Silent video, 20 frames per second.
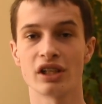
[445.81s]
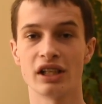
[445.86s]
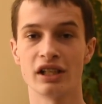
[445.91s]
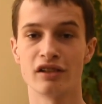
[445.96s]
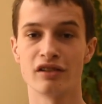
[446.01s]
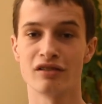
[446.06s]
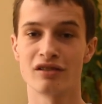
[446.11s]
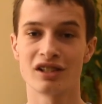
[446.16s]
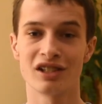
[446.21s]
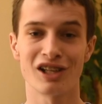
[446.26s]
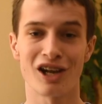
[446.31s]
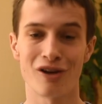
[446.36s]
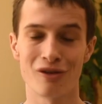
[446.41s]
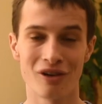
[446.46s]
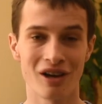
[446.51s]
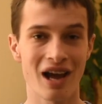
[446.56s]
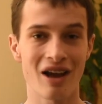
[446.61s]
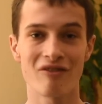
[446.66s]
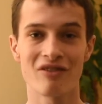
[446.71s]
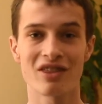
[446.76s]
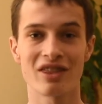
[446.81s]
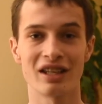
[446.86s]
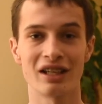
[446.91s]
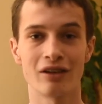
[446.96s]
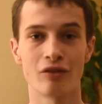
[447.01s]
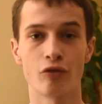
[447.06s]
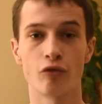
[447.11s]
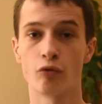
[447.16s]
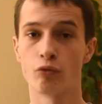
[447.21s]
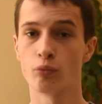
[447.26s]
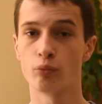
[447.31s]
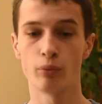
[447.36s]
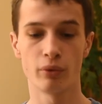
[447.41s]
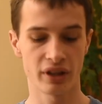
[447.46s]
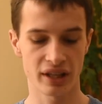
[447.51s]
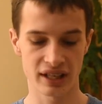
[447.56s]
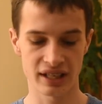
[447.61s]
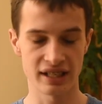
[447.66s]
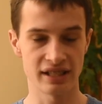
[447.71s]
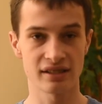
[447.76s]
and, you know, everything
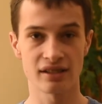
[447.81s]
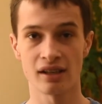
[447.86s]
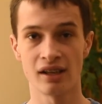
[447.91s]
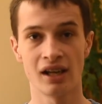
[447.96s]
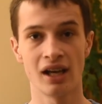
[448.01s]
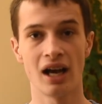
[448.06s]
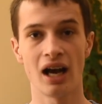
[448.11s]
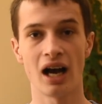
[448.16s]
with ease.